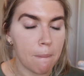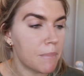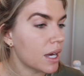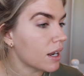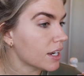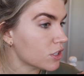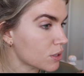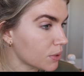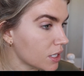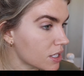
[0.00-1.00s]
but I
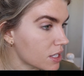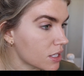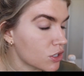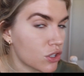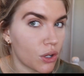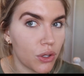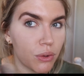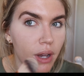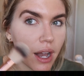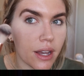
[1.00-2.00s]
just wanted to show
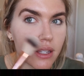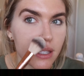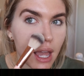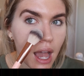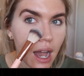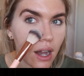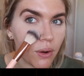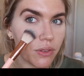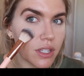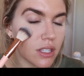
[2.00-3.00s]
you guys
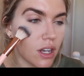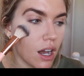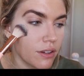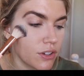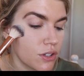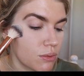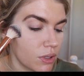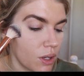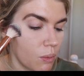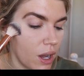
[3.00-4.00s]
how this covers
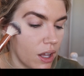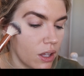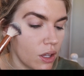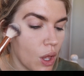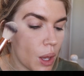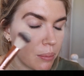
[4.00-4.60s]
really well,